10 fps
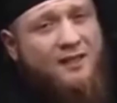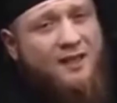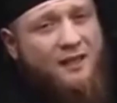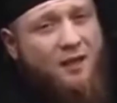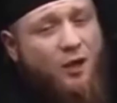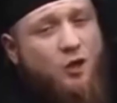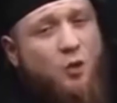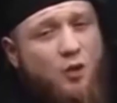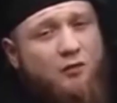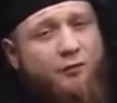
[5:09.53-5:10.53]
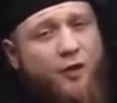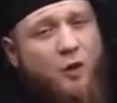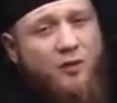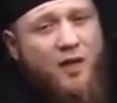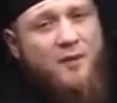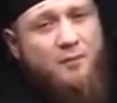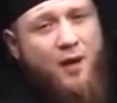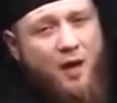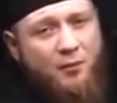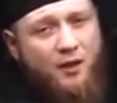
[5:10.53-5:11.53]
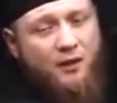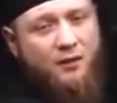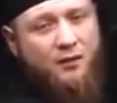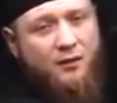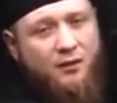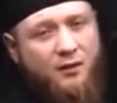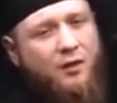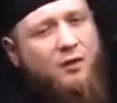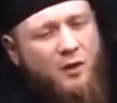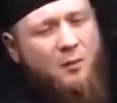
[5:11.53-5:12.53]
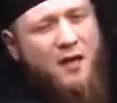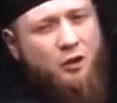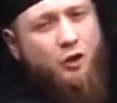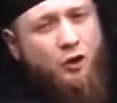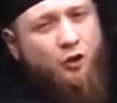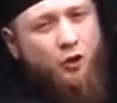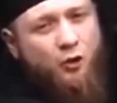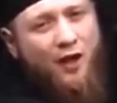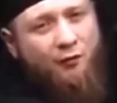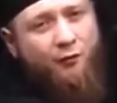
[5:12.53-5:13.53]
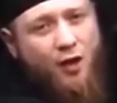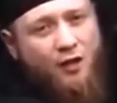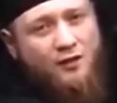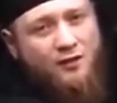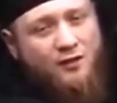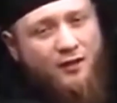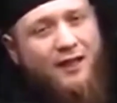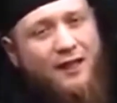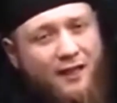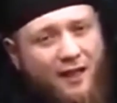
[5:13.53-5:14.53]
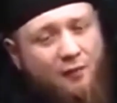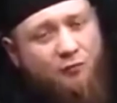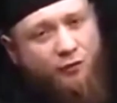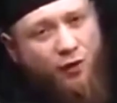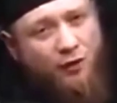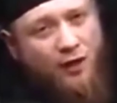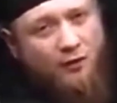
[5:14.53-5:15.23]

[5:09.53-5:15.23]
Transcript: says you can film them in public. So make sure you do that first. Get your camera phone out